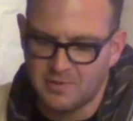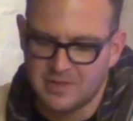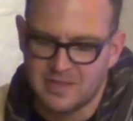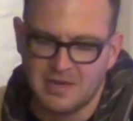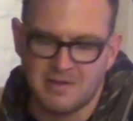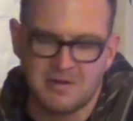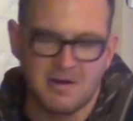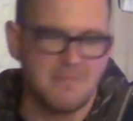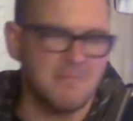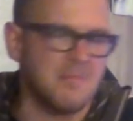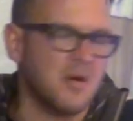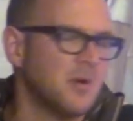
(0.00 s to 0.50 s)

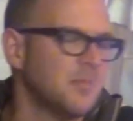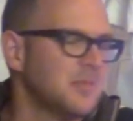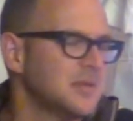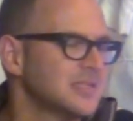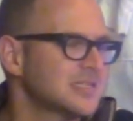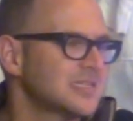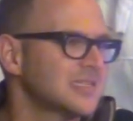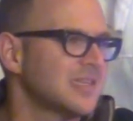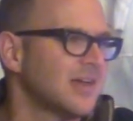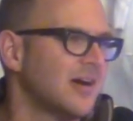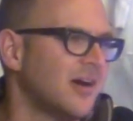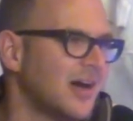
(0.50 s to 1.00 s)
without a
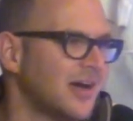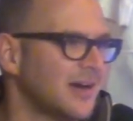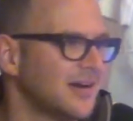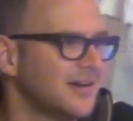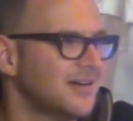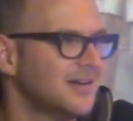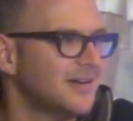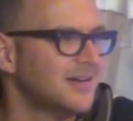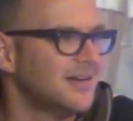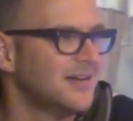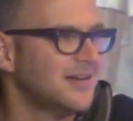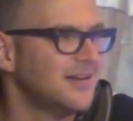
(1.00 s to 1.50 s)
moment's thought.
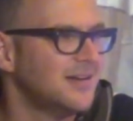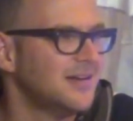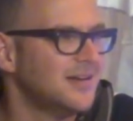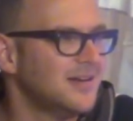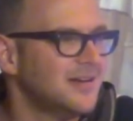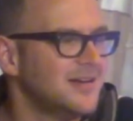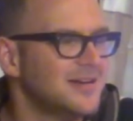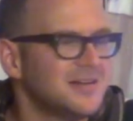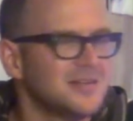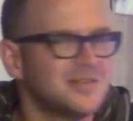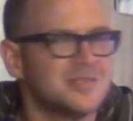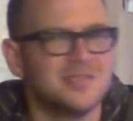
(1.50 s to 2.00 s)

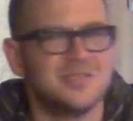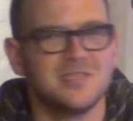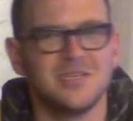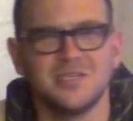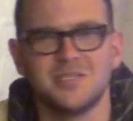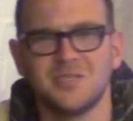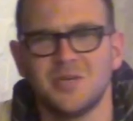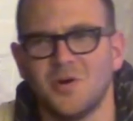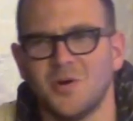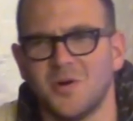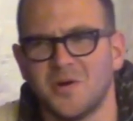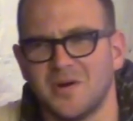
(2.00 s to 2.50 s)

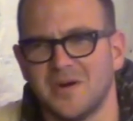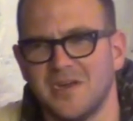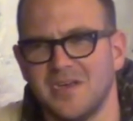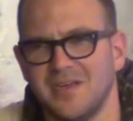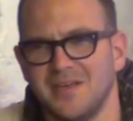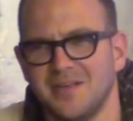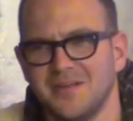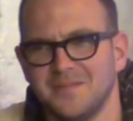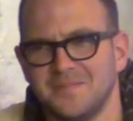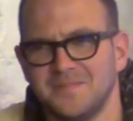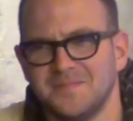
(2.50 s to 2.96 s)
Satori.